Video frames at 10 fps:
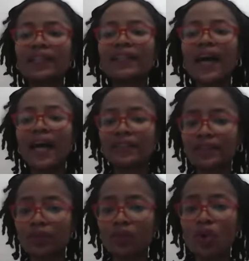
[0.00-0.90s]

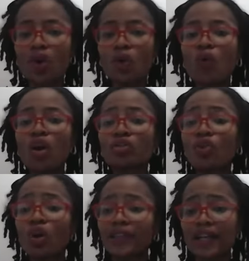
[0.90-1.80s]
that
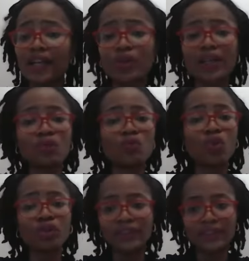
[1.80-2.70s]
what God actually
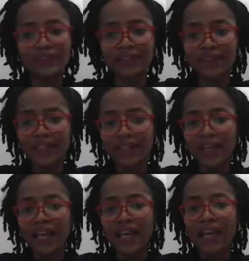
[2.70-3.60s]
wants
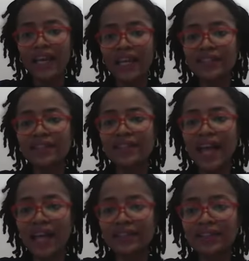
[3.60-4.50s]
is
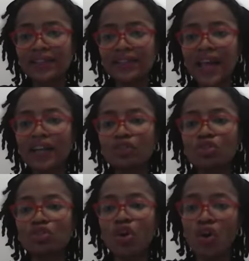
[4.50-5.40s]
that their
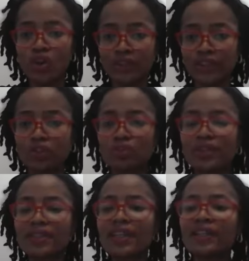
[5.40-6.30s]
joy, they
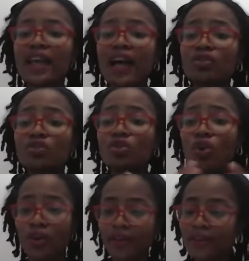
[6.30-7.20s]
should seek their
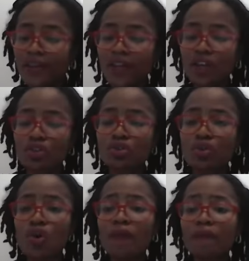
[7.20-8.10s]
joy,
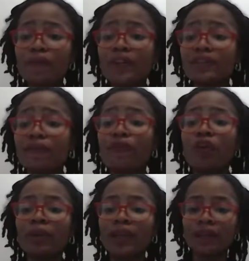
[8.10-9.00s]
should come
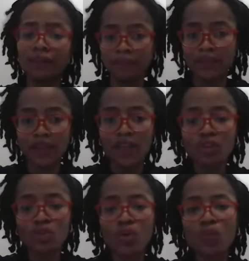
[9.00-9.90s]
from Him.
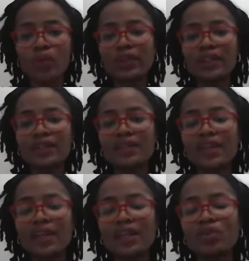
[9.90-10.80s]
So we
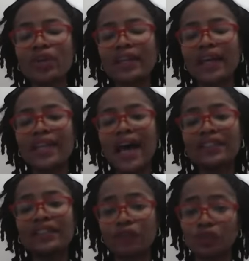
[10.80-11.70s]
see, looking at
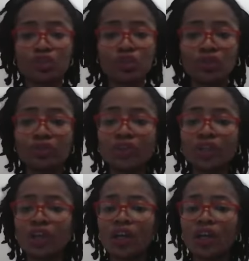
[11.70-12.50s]
our devotion,